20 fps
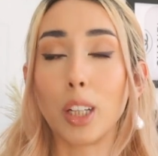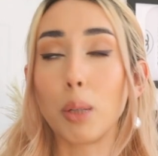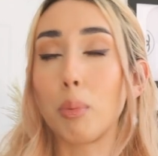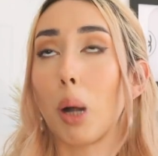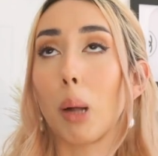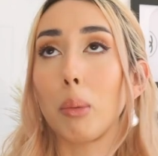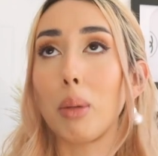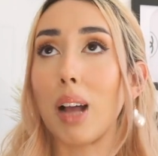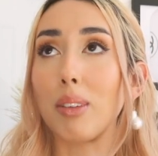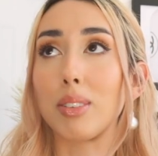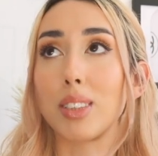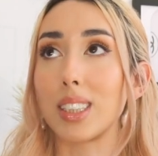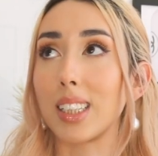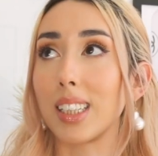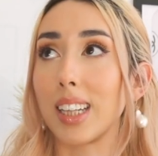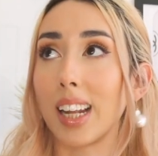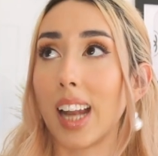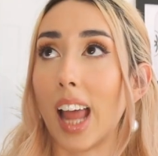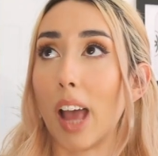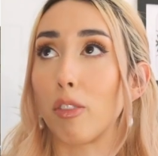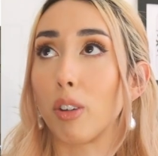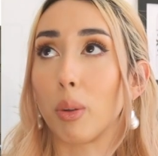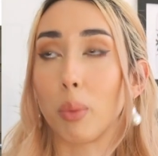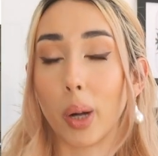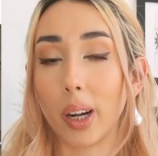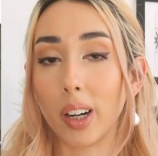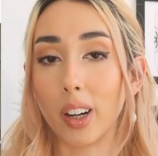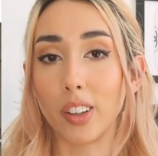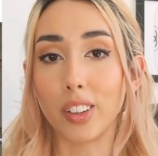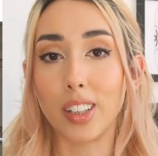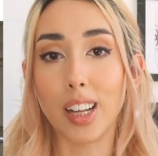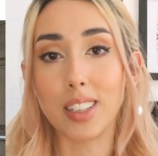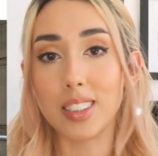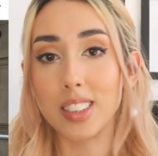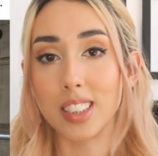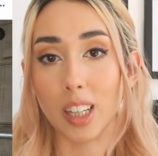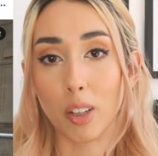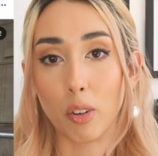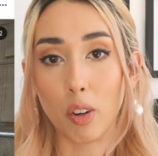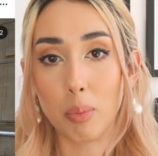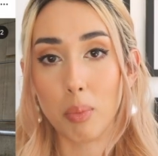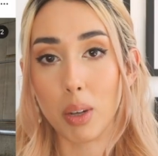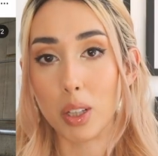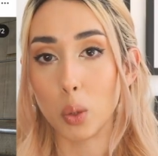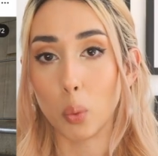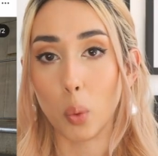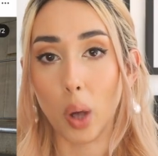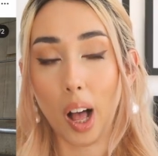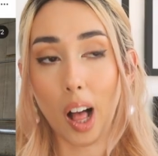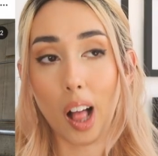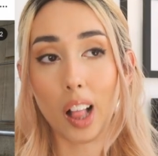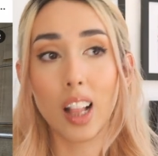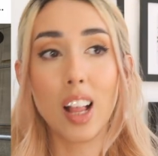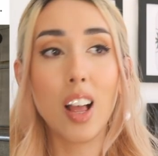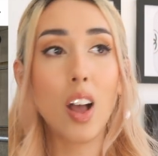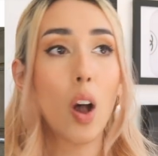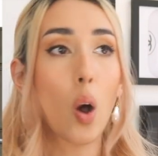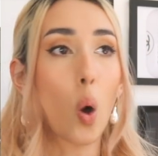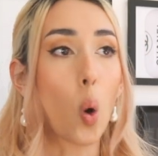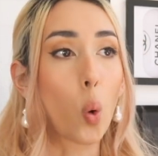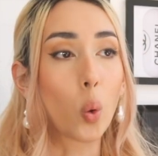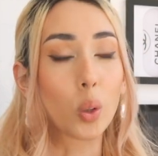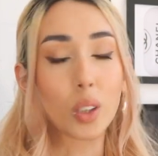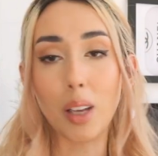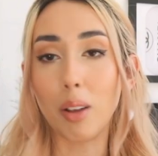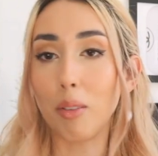and you probably have seen it everywhere on Instagram as well. All the